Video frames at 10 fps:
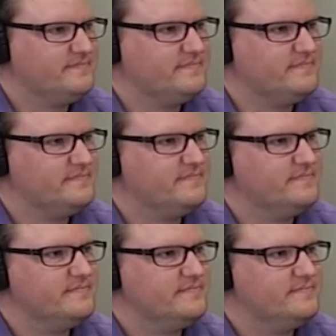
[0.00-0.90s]

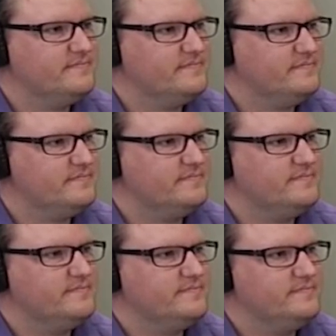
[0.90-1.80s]

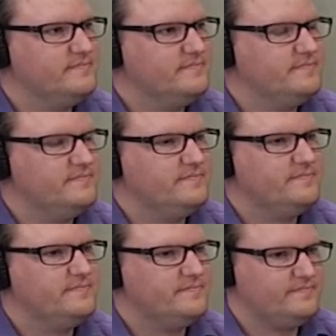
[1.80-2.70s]

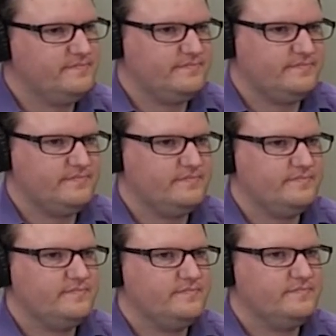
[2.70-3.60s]

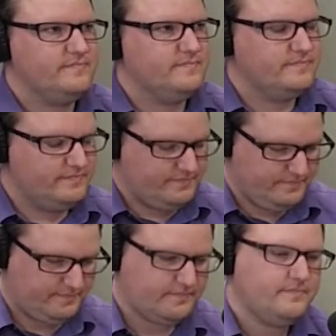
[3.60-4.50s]

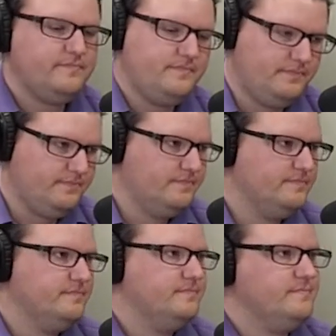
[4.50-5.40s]

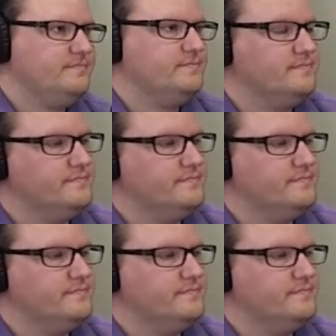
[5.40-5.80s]
(not speaking)